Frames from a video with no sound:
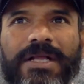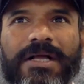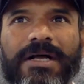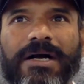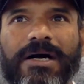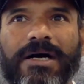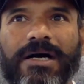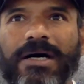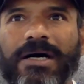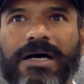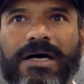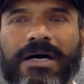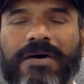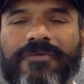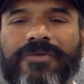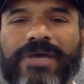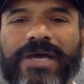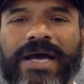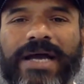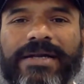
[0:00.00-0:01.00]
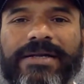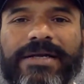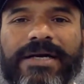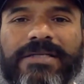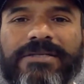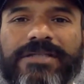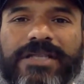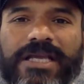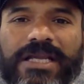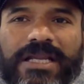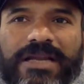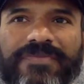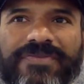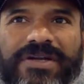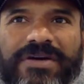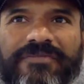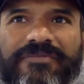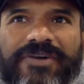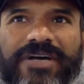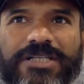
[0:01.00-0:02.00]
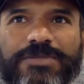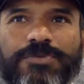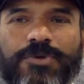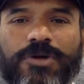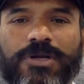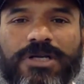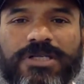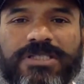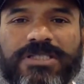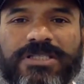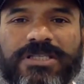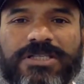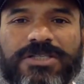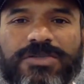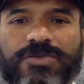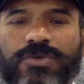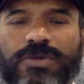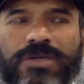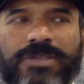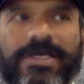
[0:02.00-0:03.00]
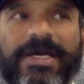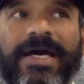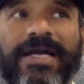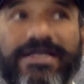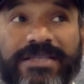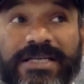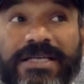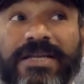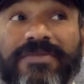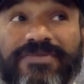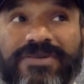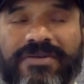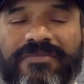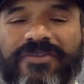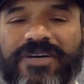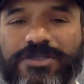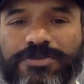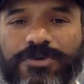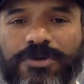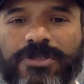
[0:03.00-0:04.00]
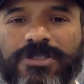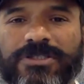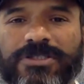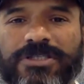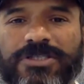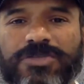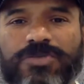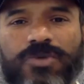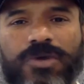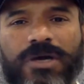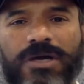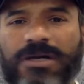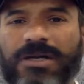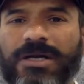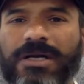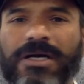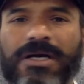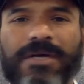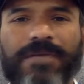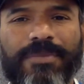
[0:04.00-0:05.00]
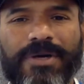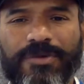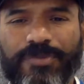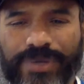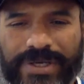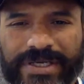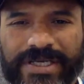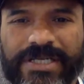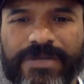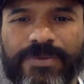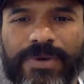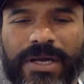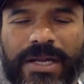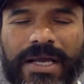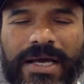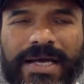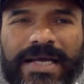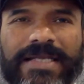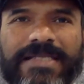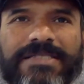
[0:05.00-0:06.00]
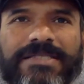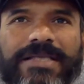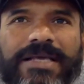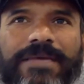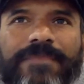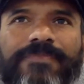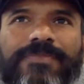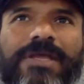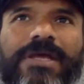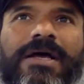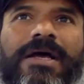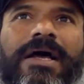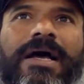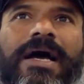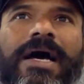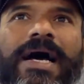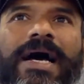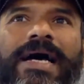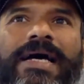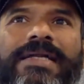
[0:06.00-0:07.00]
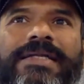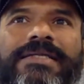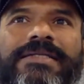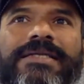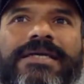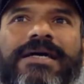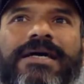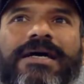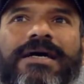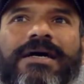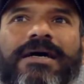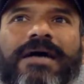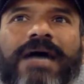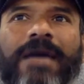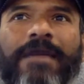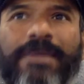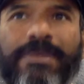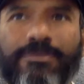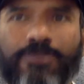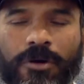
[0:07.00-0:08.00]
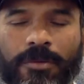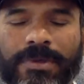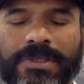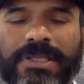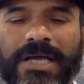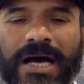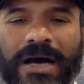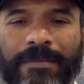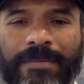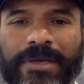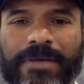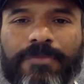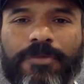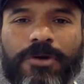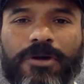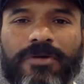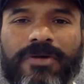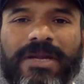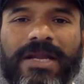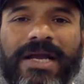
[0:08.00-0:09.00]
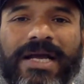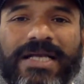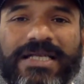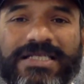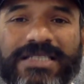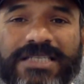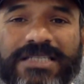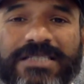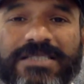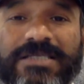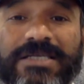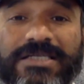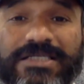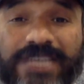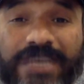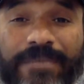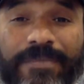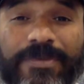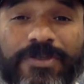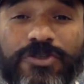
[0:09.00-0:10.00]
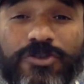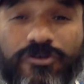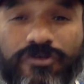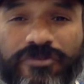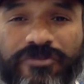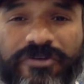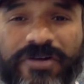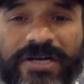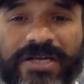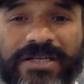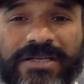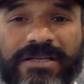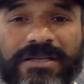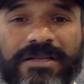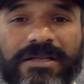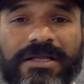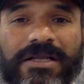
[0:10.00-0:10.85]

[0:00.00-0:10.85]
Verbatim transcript: uh, we had uh, three left-arm fast bowlers in the squad. They had three left-arm fast bowlers in the squad, but we did well against them. And uh, I mean, Mohammad Amir bowled well against us in the Champions Trophy final